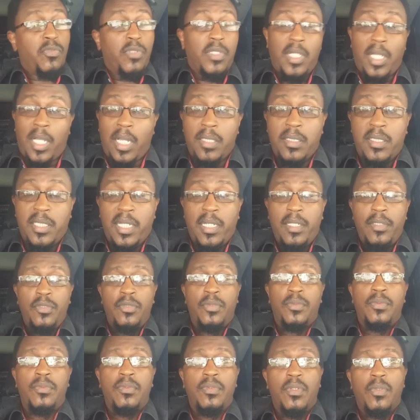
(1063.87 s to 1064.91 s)
what I can tell you.
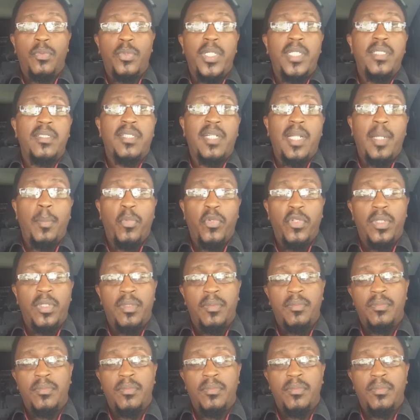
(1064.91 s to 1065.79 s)
We're in trouble.